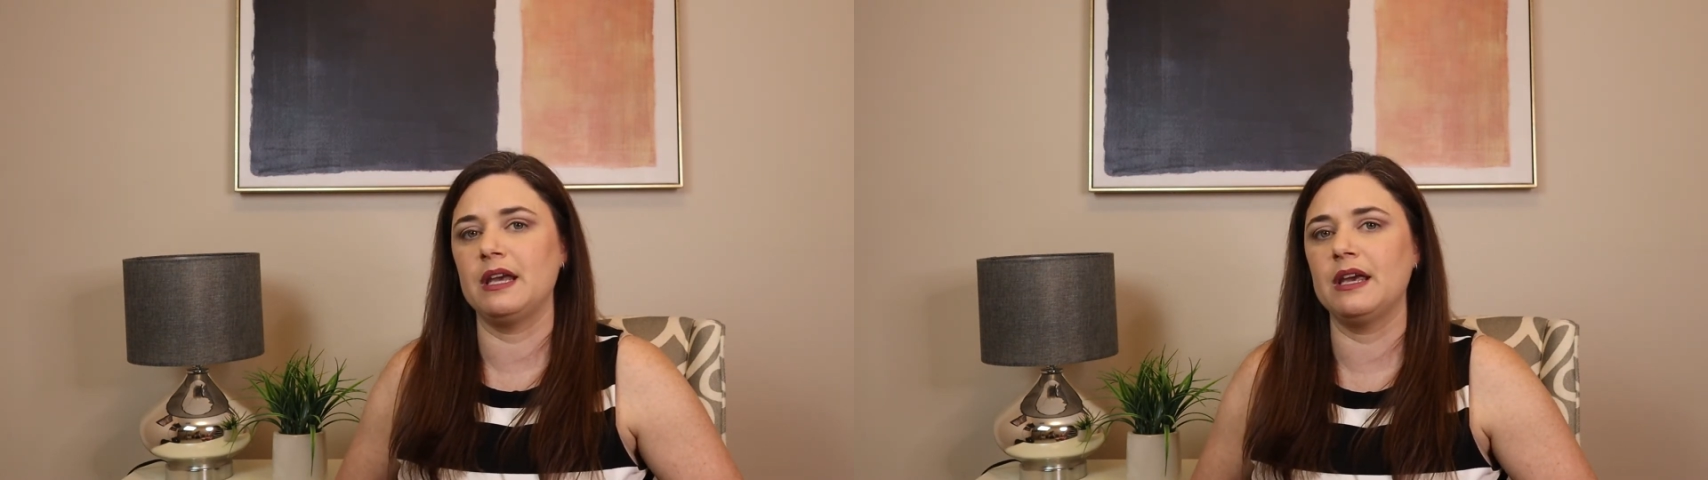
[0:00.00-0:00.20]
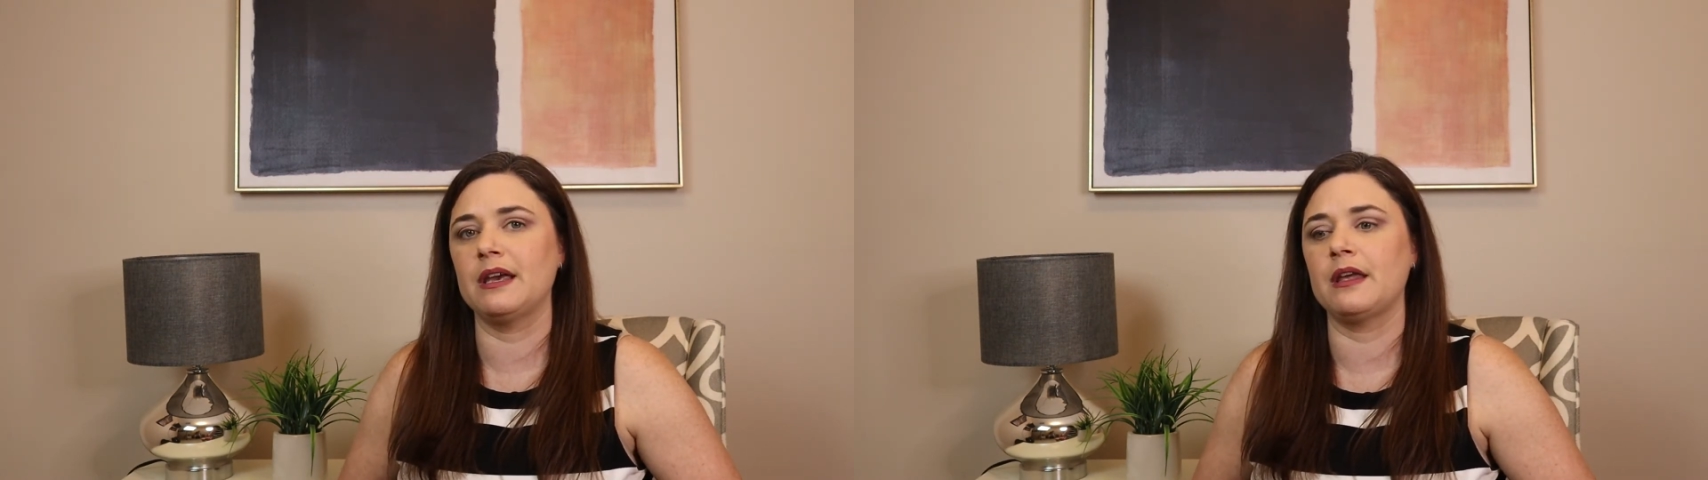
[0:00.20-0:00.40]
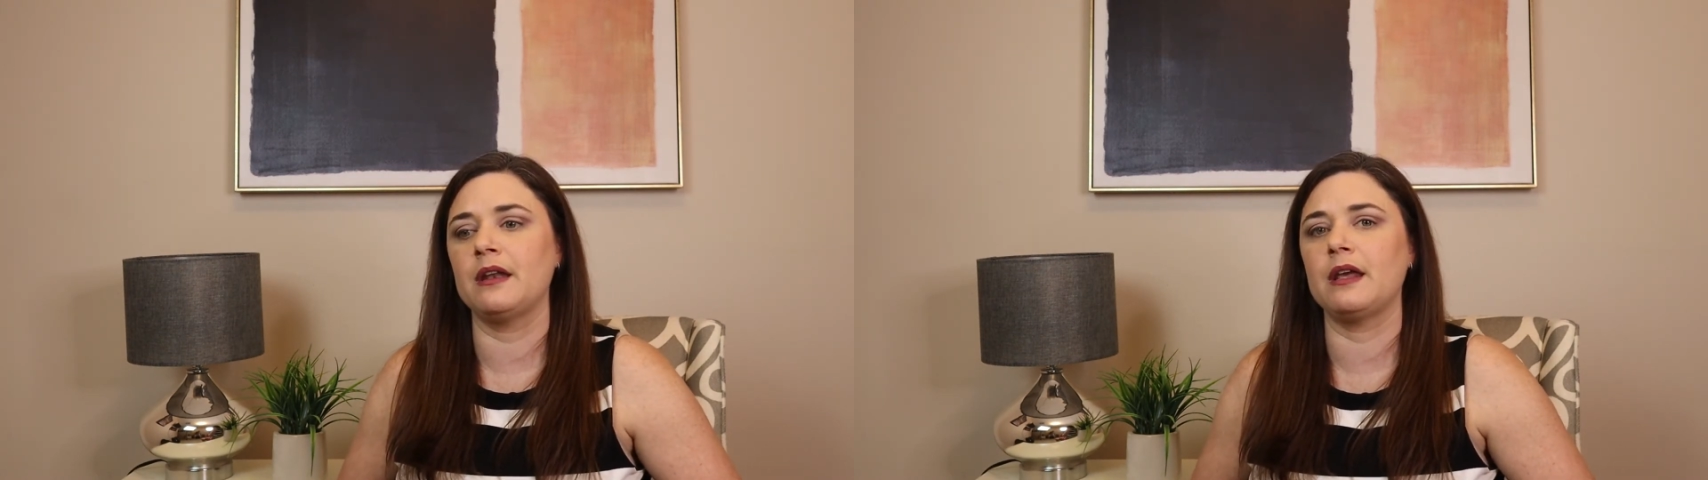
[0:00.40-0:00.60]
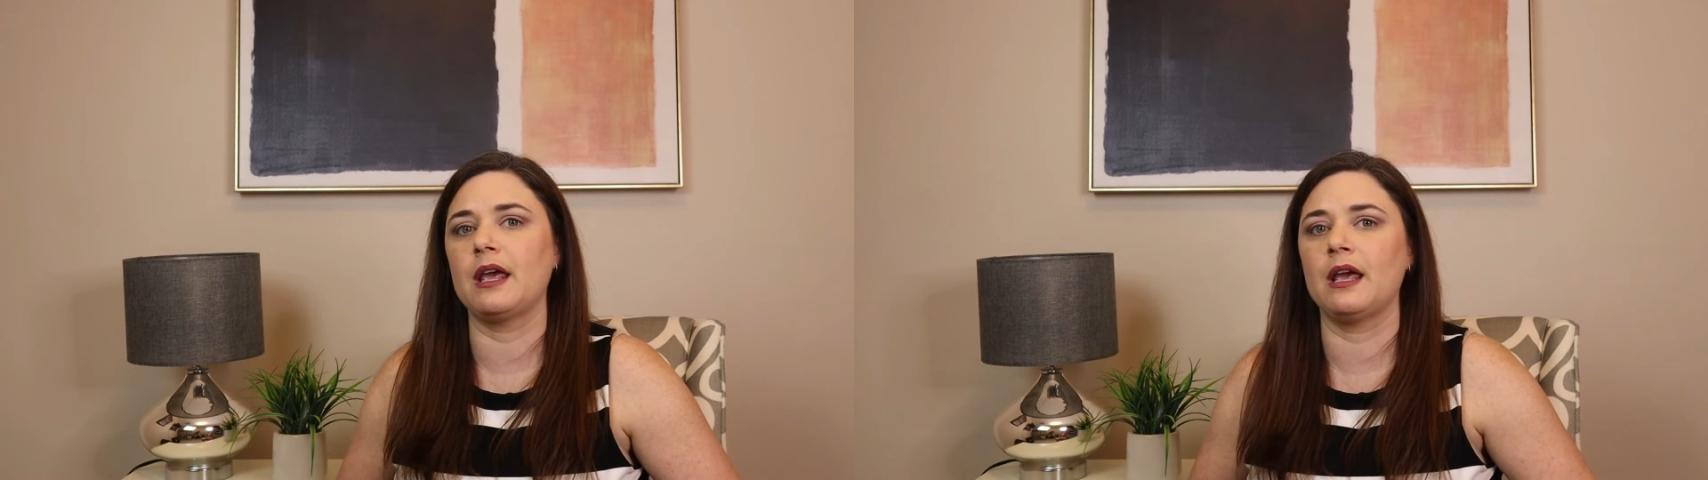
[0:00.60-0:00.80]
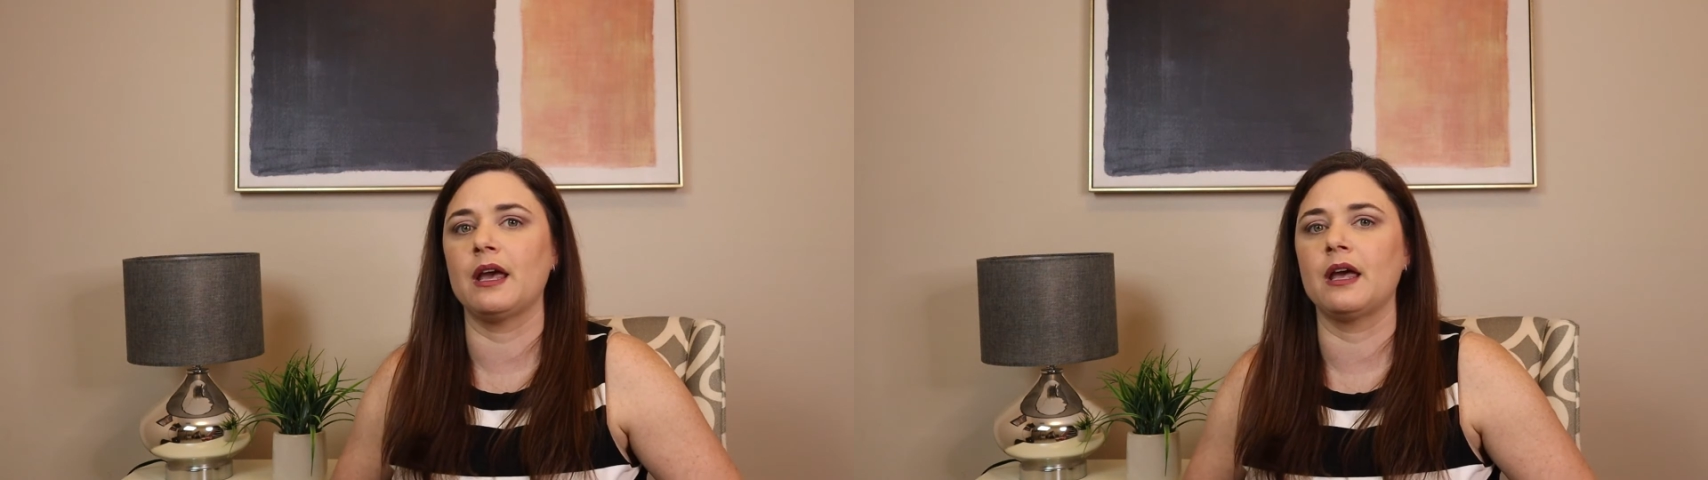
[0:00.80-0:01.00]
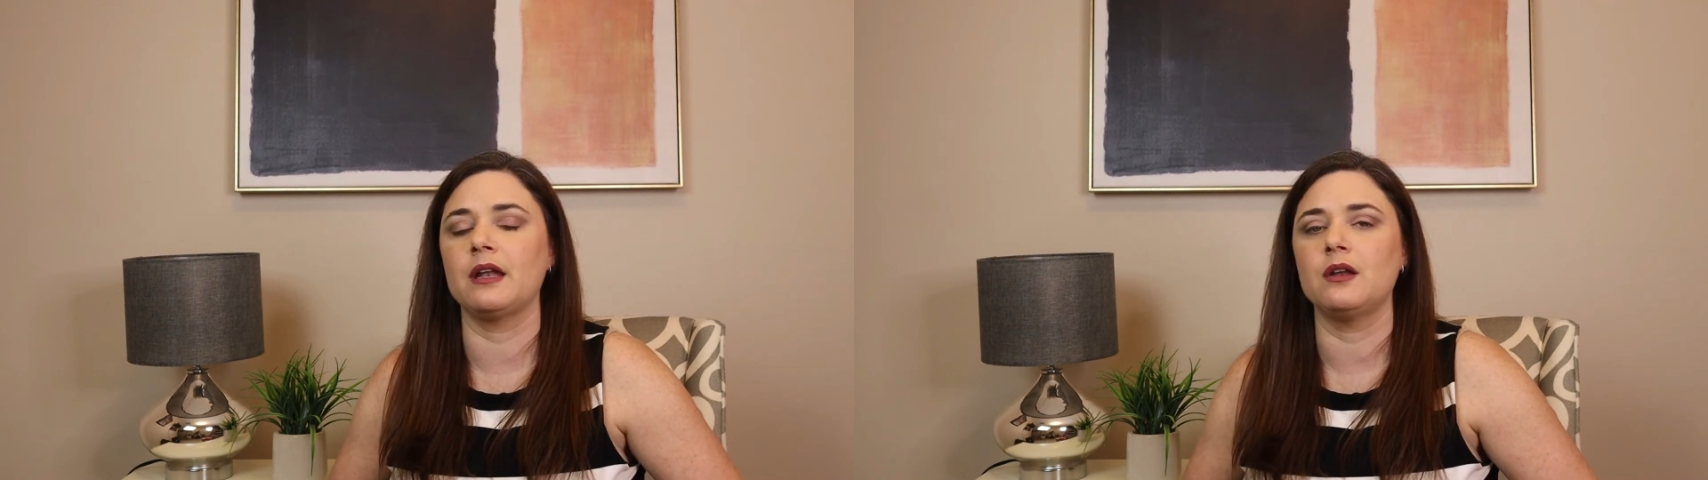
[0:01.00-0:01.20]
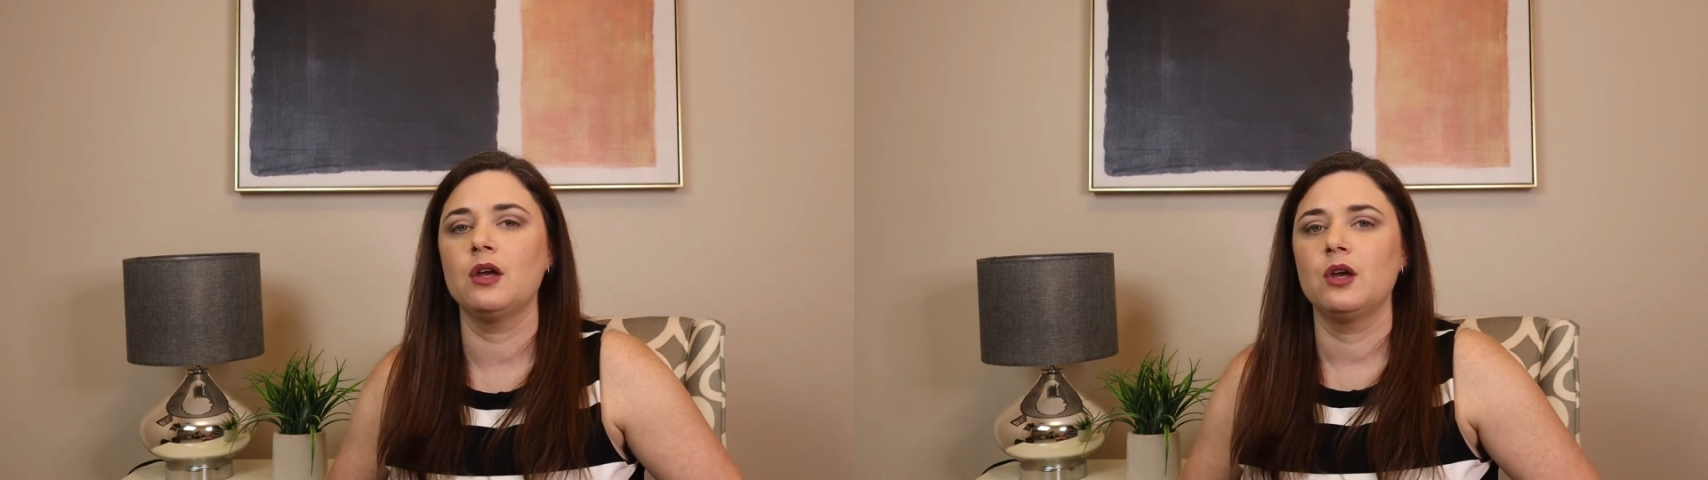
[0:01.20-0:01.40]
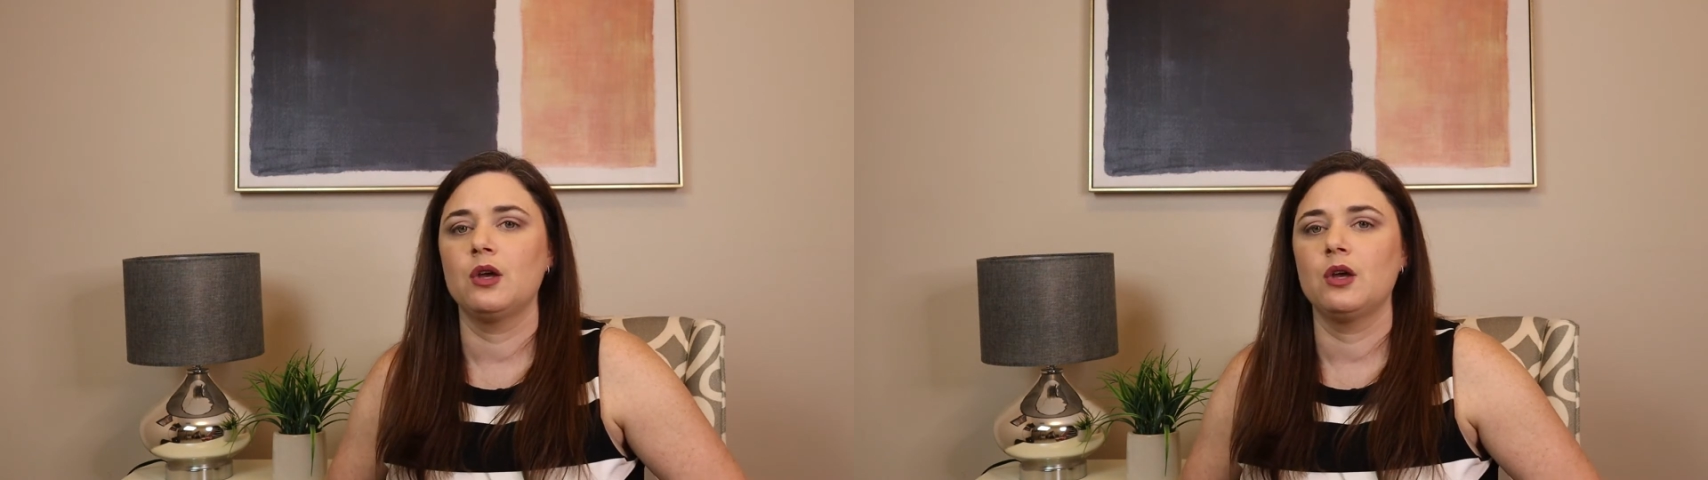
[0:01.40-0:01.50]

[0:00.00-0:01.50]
in and